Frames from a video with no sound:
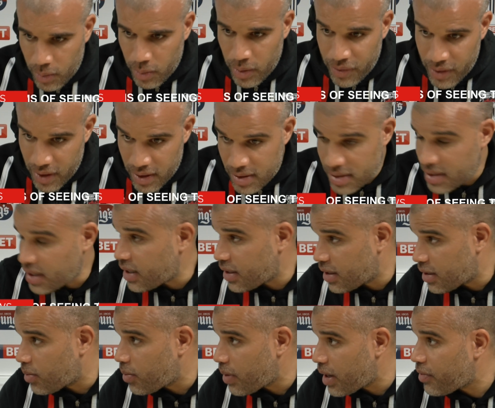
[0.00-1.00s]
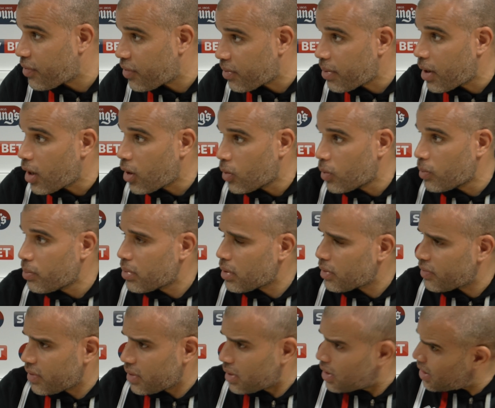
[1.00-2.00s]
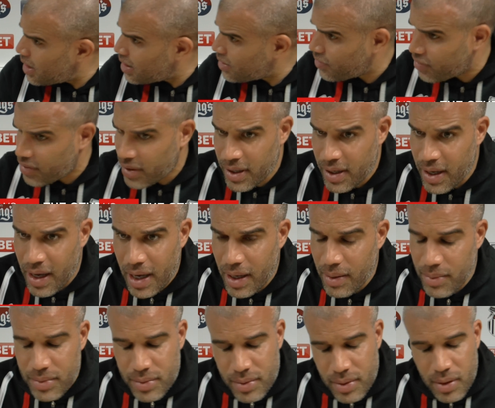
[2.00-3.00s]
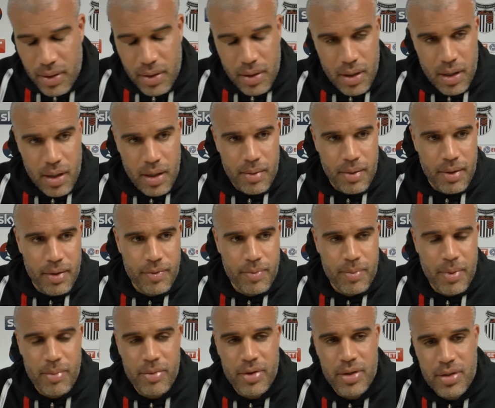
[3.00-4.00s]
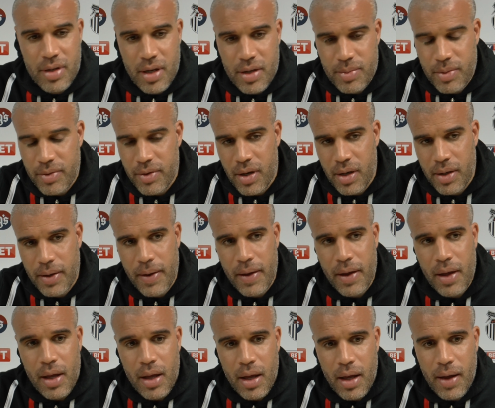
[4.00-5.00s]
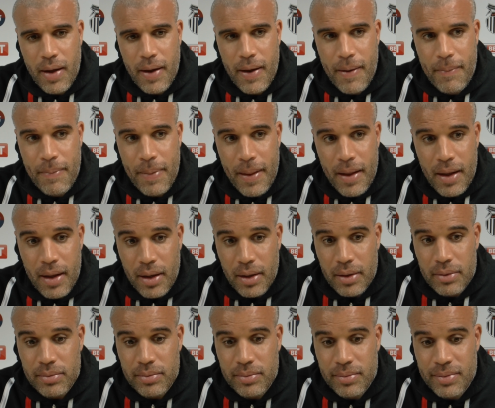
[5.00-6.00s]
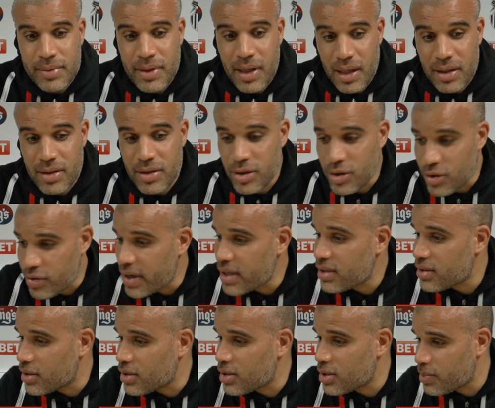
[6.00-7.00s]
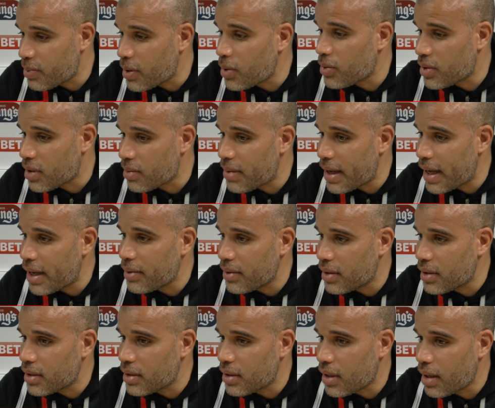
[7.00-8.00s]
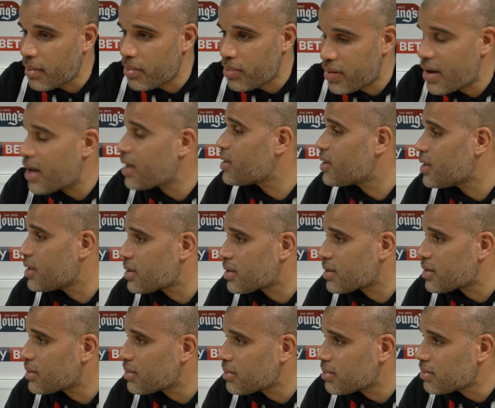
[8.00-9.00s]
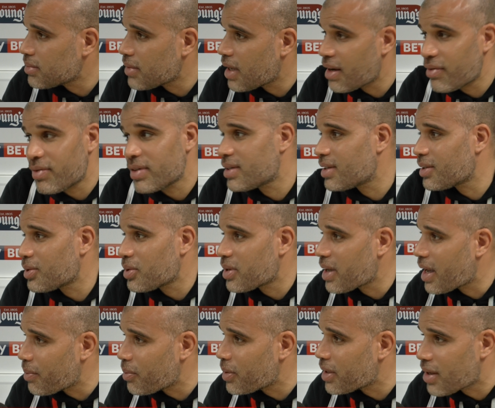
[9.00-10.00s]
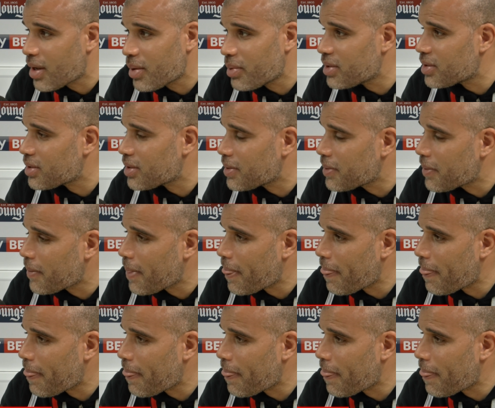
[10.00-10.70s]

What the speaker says: we've conceded away from home. I think the last 3 games, if memory serves me right, that's addressed and spoke about and practiced every single game we go into.